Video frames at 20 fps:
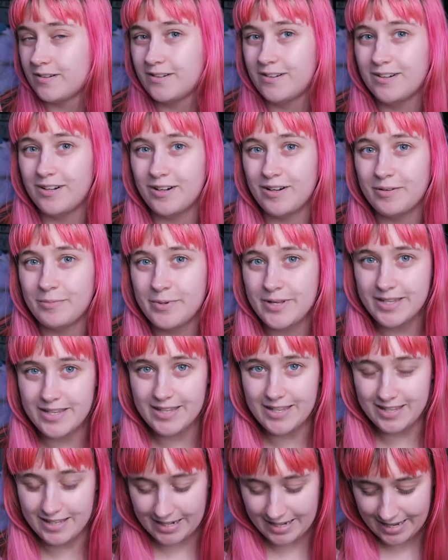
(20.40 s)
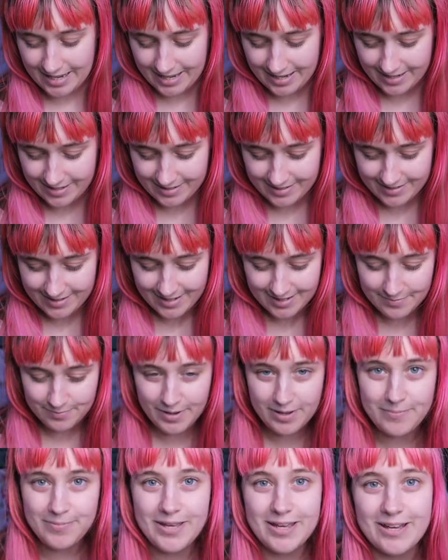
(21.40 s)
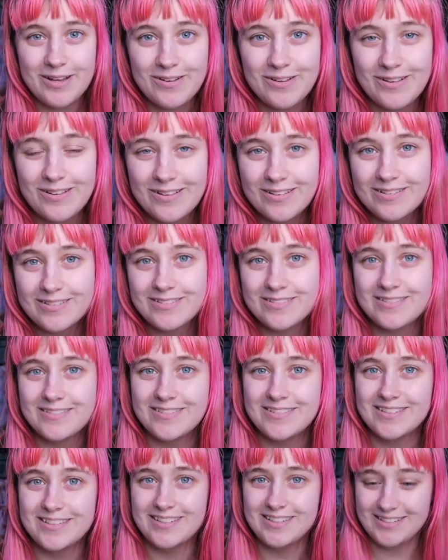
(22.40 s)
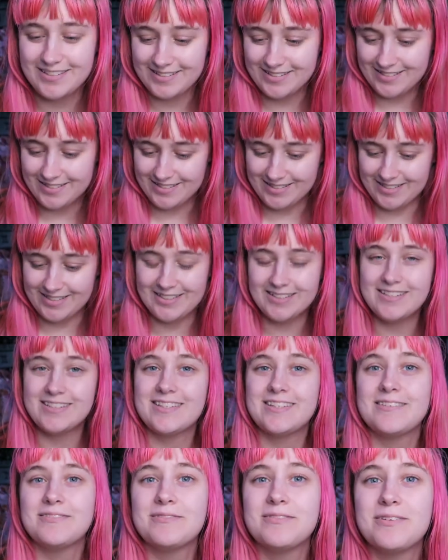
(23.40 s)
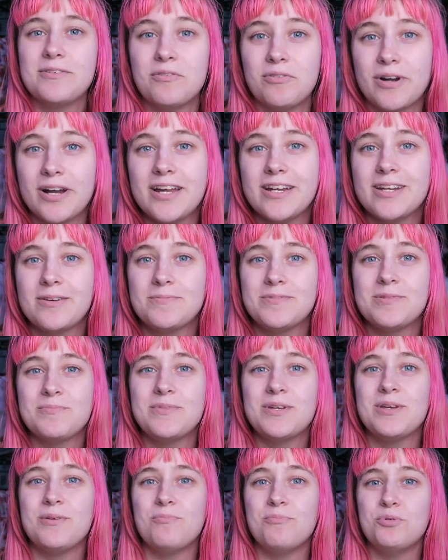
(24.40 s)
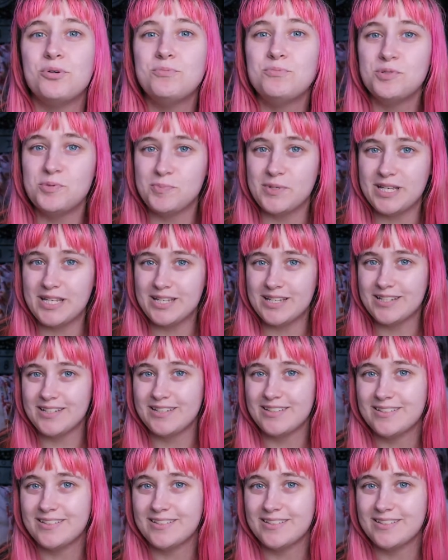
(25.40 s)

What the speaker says: Oh, my kitty. This is my pickle. She just ran up to me and booped me.